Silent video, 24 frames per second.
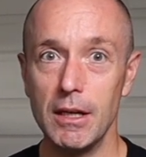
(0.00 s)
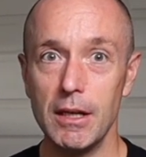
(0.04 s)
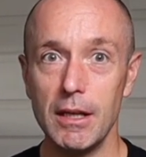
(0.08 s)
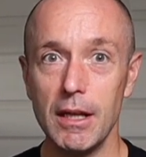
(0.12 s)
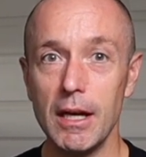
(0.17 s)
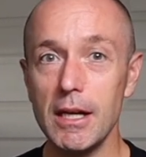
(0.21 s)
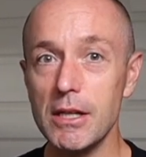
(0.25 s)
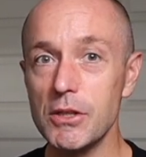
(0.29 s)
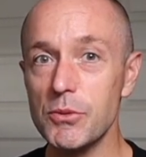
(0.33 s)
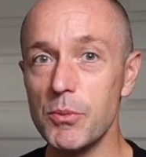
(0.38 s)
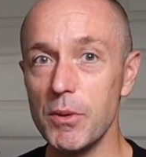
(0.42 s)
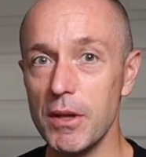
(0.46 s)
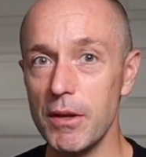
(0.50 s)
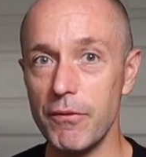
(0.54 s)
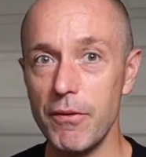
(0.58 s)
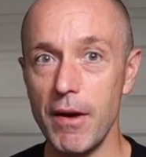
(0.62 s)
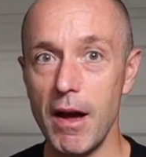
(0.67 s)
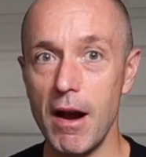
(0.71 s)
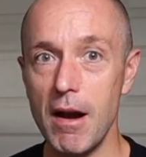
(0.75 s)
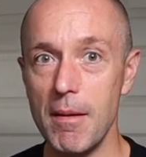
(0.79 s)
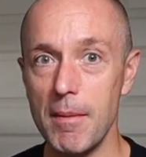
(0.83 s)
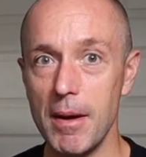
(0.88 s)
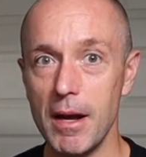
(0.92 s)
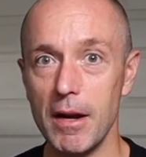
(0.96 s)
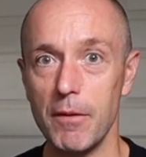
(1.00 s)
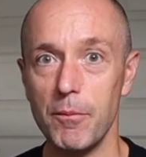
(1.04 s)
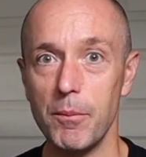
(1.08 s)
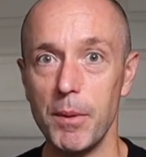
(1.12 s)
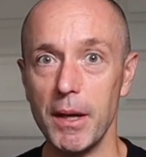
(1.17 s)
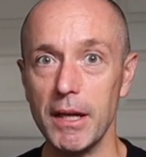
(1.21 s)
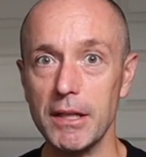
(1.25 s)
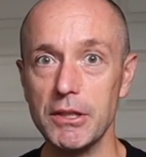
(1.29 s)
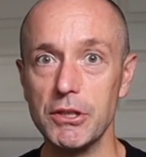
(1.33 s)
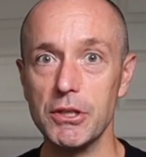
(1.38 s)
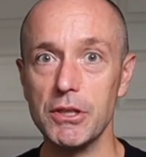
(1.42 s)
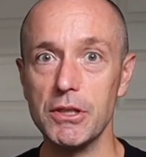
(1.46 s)
That's with a fair amount of
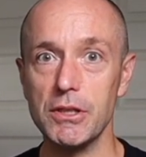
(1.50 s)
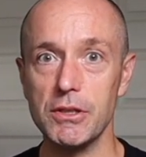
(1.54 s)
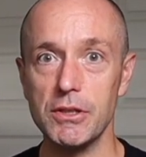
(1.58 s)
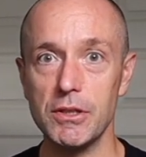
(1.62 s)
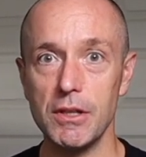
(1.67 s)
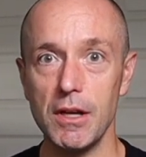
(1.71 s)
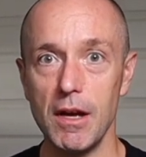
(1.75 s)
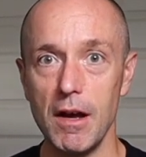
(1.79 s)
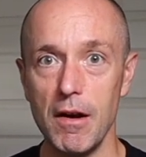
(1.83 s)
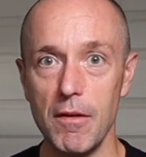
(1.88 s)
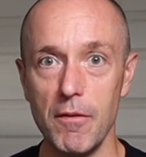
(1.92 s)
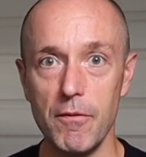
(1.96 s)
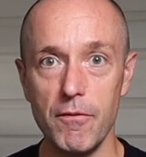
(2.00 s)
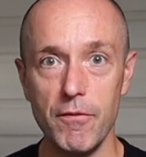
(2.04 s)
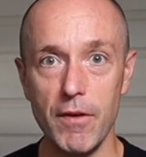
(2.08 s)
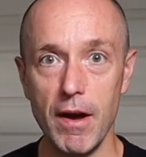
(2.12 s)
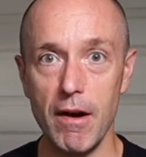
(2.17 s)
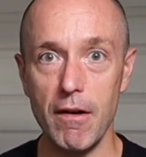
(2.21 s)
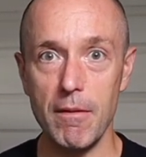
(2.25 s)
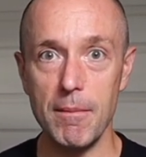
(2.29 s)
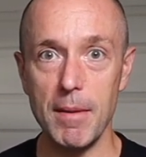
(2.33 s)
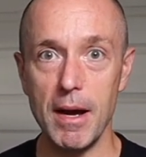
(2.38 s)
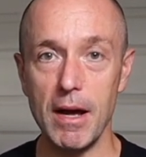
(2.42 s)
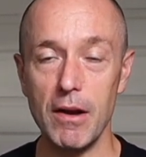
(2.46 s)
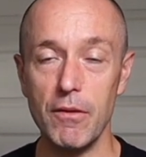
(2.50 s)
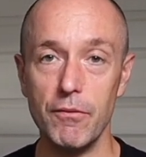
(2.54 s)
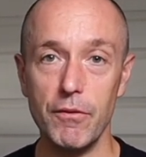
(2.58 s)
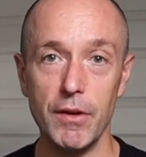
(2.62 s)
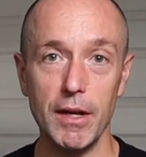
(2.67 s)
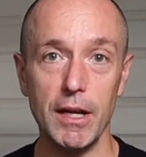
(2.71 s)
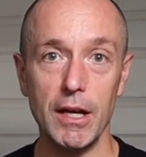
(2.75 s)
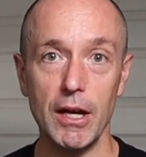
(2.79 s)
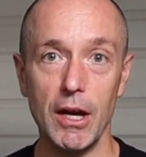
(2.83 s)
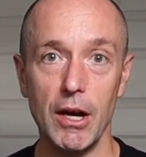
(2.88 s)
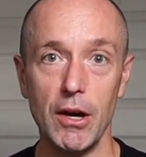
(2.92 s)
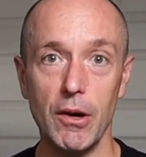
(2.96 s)
pictures, a fair amount of
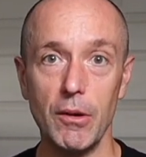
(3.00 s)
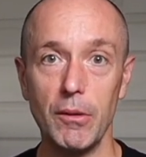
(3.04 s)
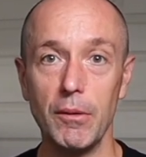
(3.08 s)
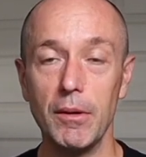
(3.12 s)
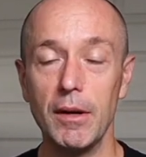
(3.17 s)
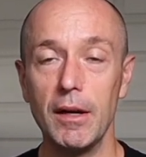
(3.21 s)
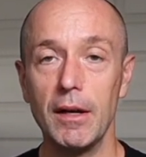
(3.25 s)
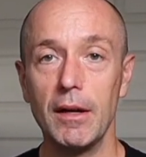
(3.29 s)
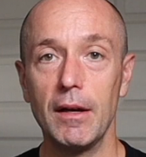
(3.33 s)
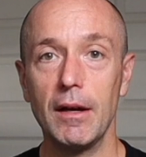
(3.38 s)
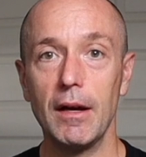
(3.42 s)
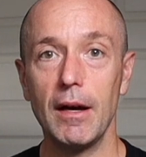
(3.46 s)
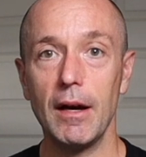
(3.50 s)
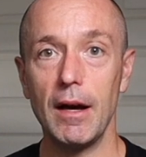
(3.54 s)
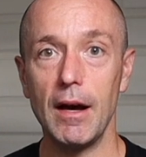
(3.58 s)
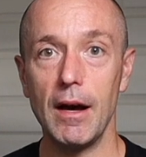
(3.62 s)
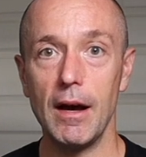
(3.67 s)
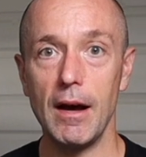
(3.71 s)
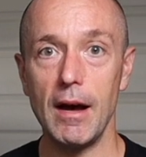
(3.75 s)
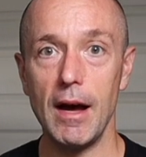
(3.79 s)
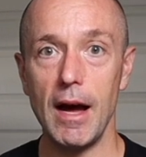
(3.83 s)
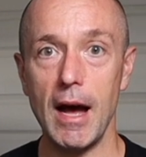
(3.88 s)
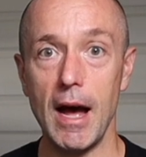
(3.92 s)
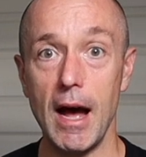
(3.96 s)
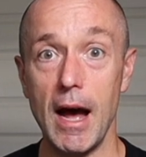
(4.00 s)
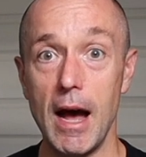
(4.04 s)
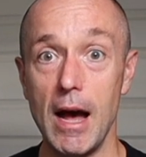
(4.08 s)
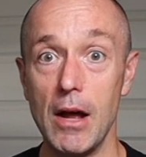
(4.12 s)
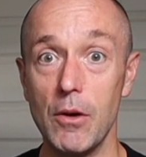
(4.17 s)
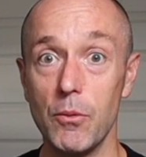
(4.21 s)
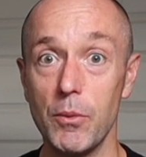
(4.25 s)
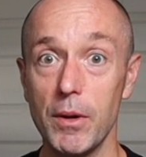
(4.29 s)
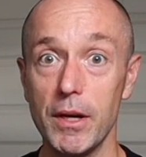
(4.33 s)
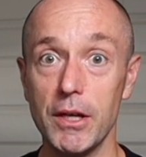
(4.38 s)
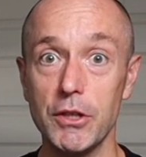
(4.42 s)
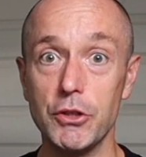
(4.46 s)
video,
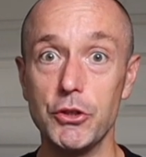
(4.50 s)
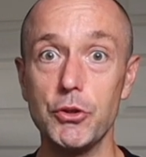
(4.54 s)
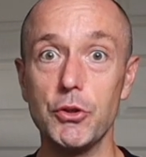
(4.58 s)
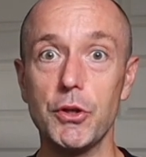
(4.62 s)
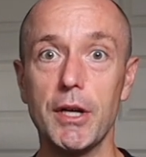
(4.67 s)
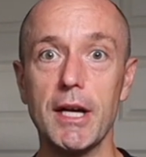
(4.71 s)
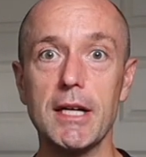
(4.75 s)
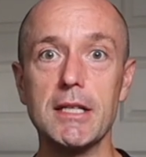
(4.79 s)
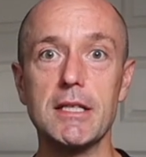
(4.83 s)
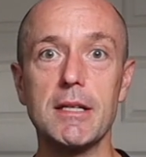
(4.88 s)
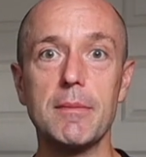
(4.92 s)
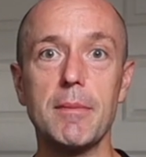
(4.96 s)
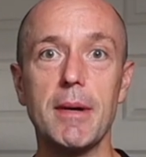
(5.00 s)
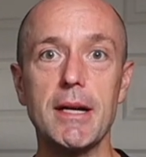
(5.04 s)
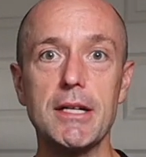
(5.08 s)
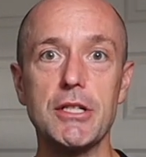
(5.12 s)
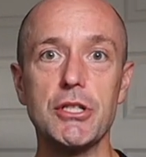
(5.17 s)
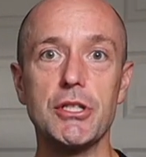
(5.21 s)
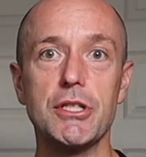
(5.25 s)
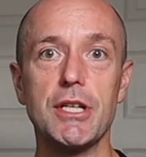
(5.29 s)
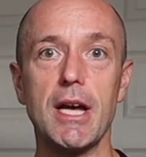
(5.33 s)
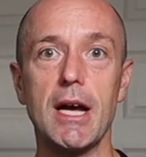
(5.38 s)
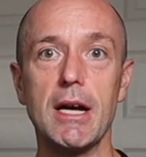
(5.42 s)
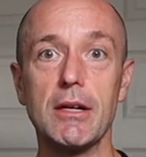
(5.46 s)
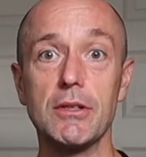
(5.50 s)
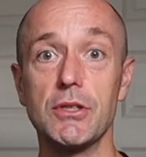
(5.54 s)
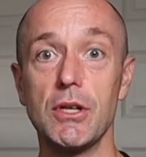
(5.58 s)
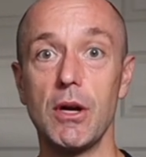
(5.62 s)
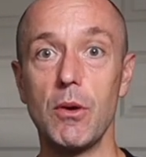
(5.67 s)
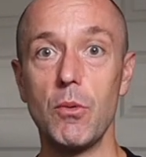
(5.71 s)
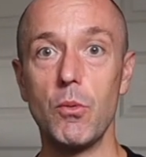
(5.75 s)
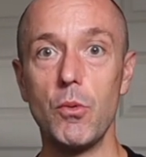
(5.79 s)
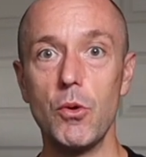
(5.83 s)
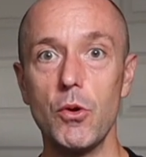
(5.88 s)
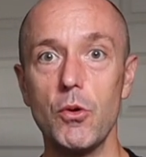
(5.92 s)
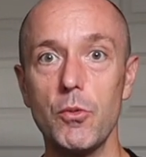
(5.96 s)
and when I do get to major towns, I
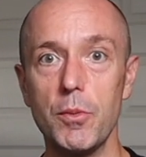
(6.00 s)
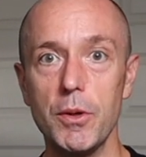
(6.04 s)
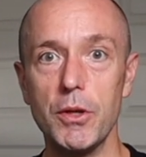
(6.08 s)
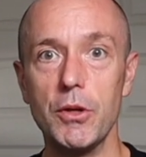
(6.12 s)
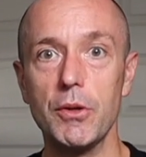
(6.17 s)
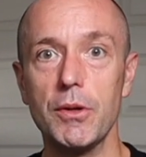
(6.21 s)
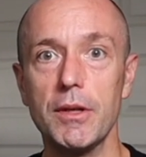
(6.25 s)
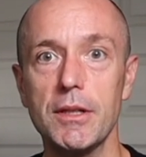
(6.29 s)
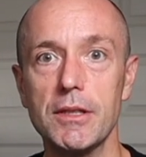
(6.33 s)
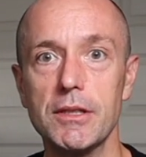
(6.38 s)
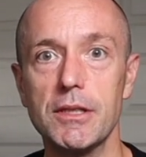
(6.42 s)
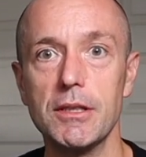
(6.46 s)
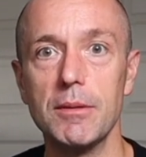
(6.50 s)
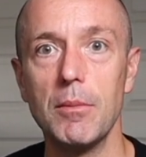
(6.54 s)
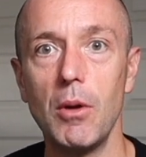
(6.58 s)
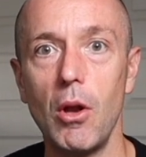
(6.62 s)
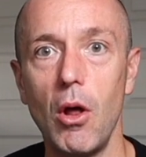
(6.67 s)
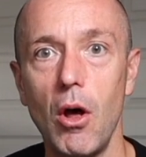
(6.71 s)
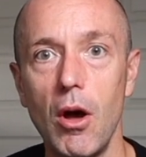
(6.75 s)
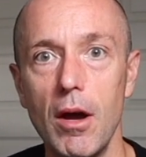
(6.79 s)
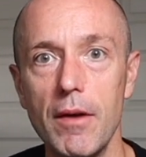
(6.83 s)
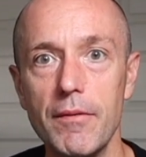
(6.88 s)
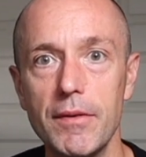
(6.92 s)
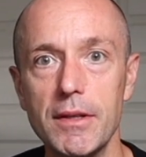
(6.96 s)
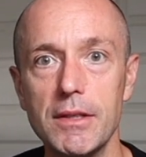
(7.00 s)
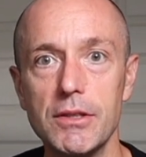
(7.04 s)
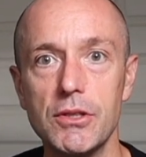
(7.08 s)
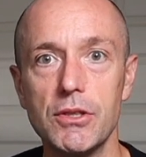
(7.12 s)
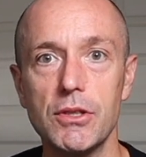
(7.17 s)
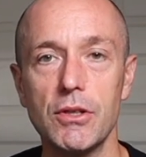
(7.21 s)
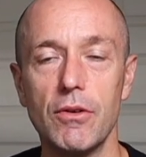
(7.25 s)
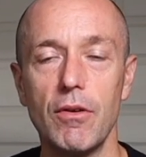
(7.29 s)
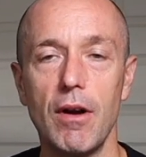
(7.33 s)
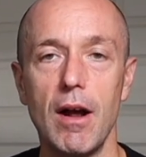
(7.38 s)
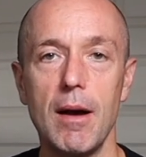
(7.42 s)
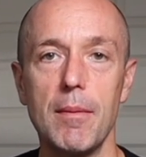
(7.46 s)
will be doing some live
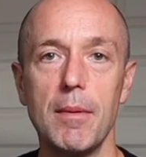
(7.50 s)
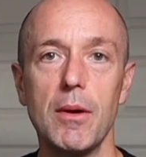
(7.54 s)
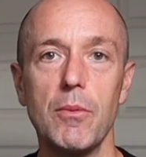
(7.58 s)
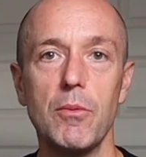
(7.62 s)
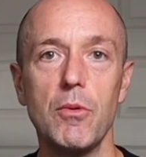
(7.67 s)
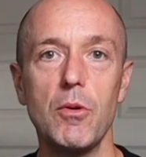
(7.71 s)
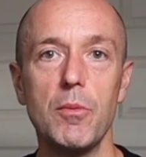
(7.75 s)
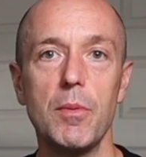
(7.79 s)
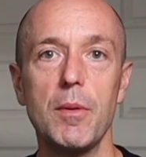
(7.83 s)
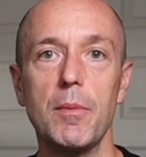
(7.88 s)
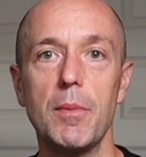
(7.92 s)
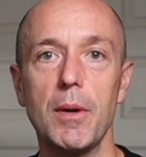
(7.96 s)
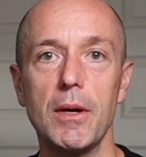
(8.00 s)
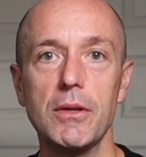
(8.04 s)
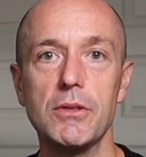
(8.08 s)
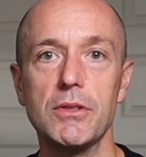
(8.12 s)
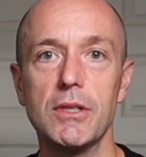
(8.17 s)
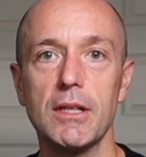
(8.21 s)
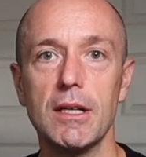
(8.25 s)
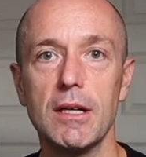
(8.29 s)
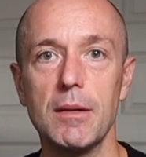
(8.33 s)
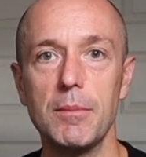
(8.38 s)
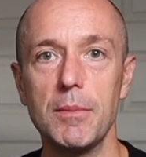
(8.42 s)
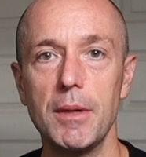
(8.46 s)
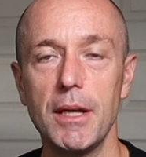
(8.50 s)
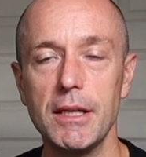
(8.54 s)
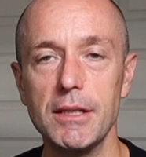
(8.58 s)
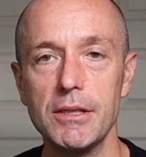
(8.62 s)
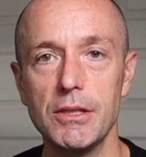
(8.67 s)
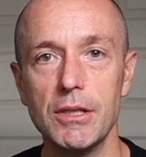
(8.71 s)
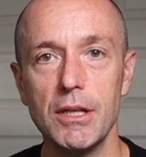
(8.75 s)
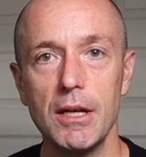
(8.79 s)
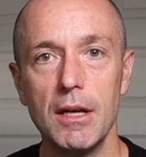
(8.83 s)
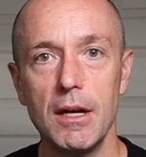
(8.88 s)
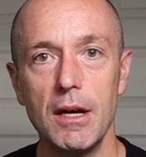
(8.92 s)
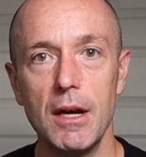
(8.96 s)
Instagram and I will be posting updates.